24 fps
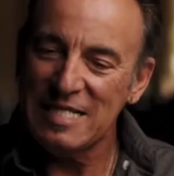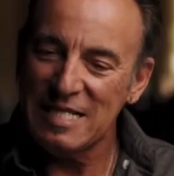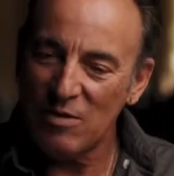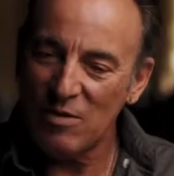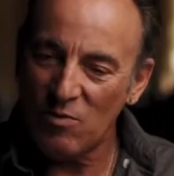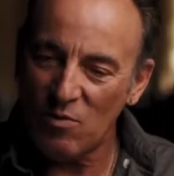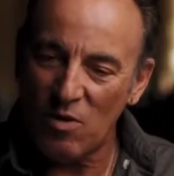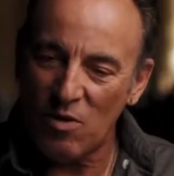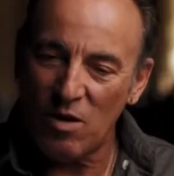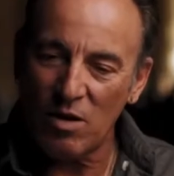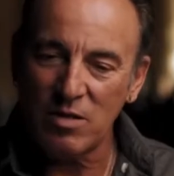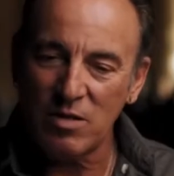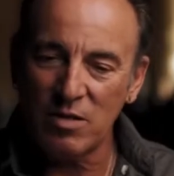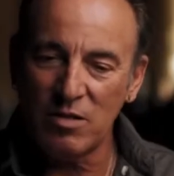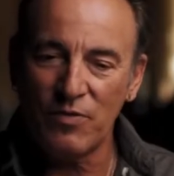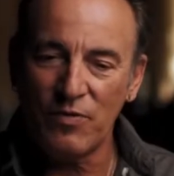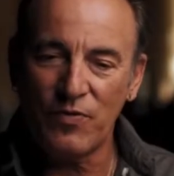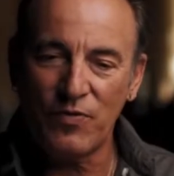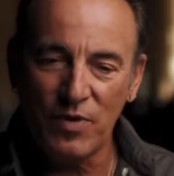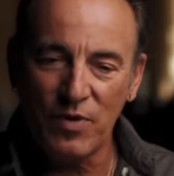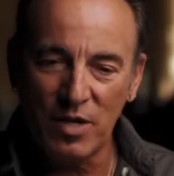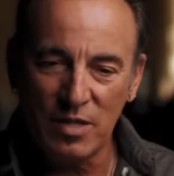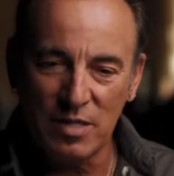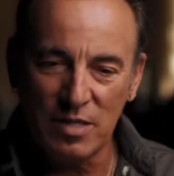That walk to the
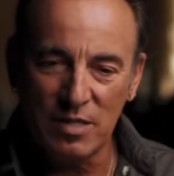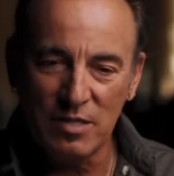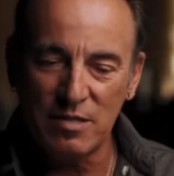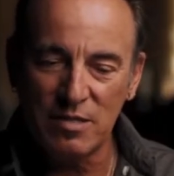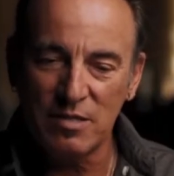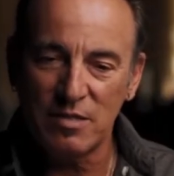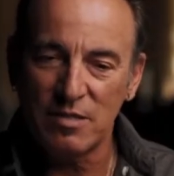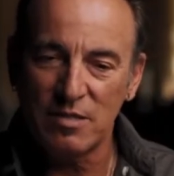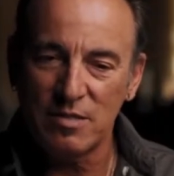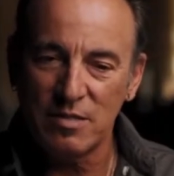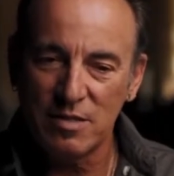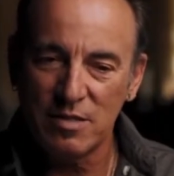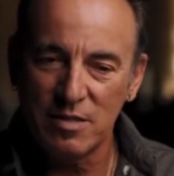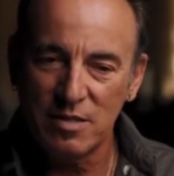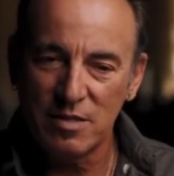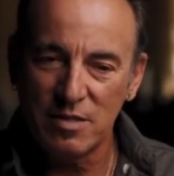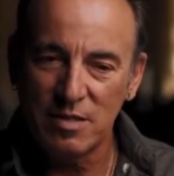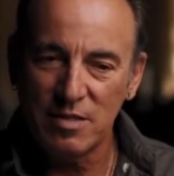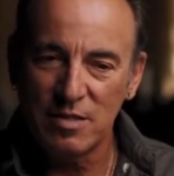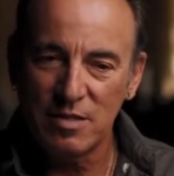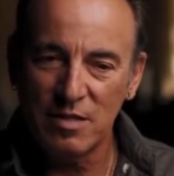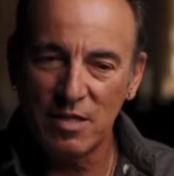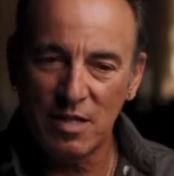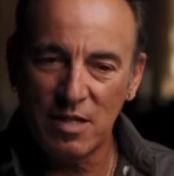front is
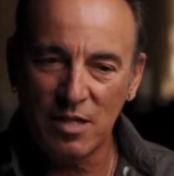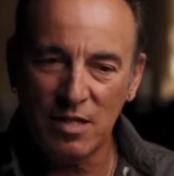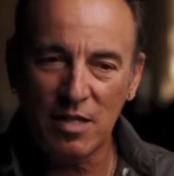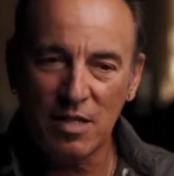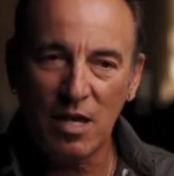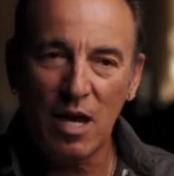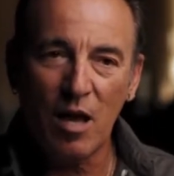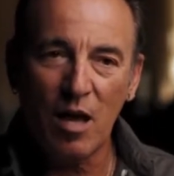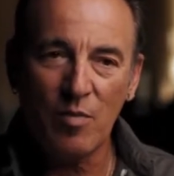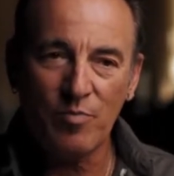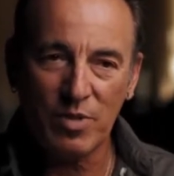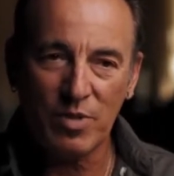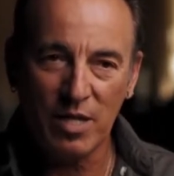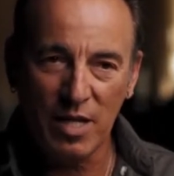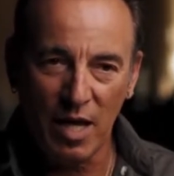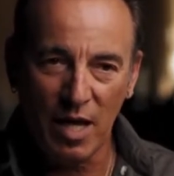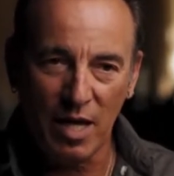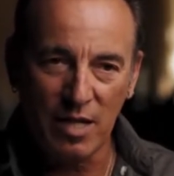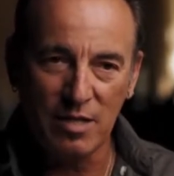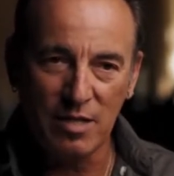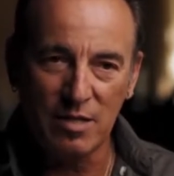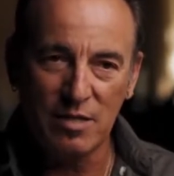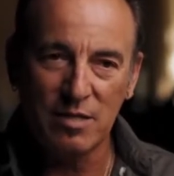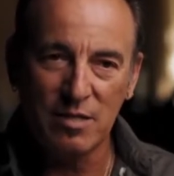is
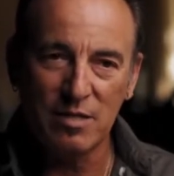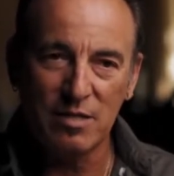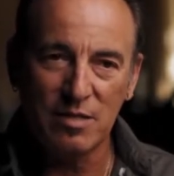complicated.